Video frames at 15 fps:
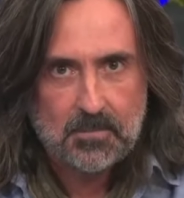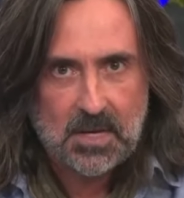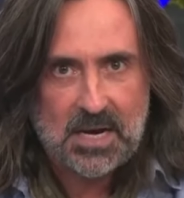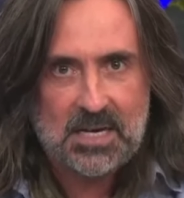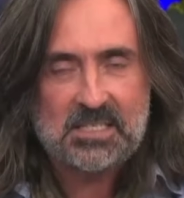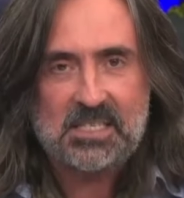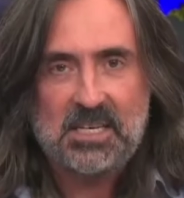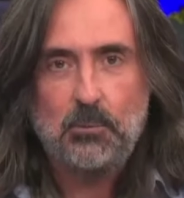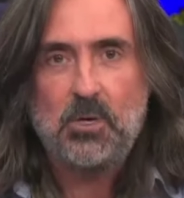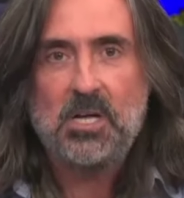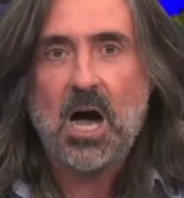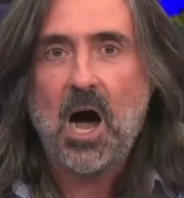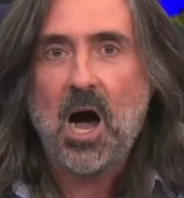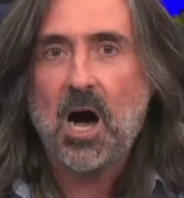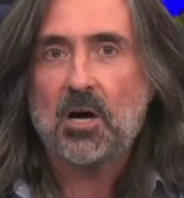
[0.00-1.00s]
I say
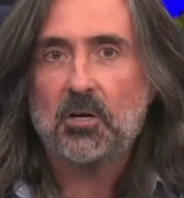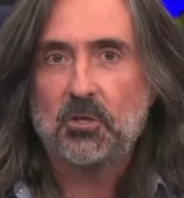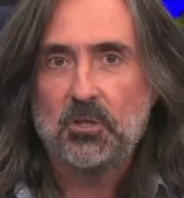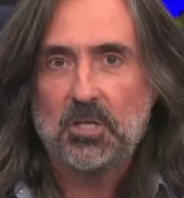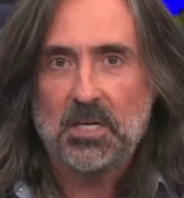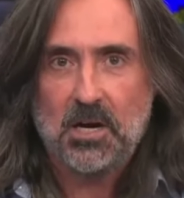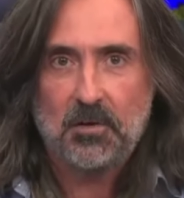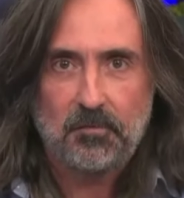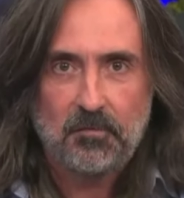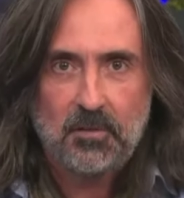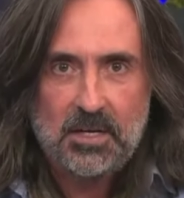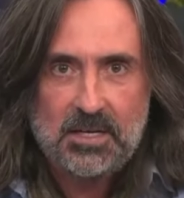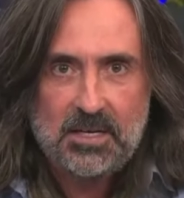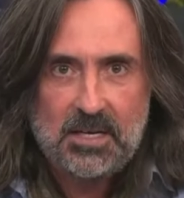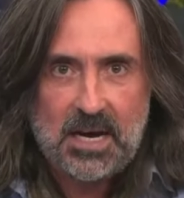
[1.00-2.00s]
we are good enough.
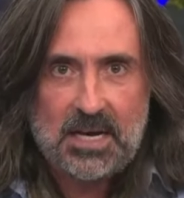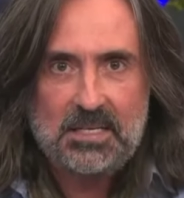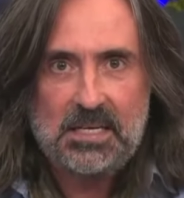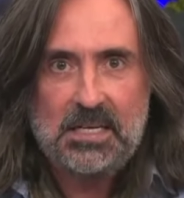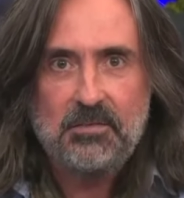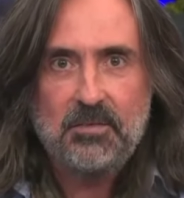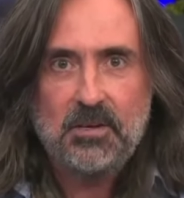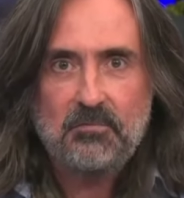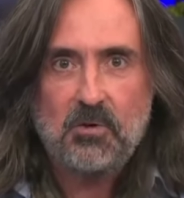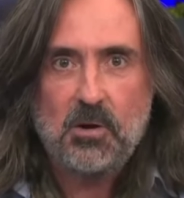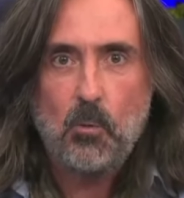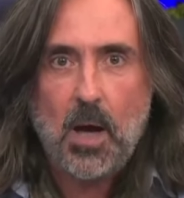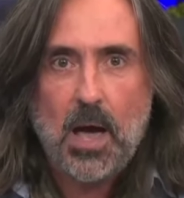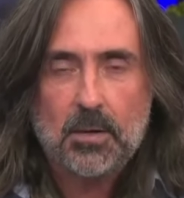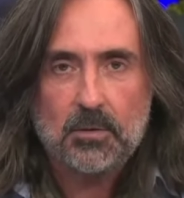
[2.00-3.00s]
And even if we
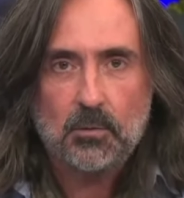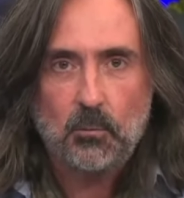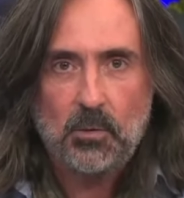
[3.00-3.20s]
weren't,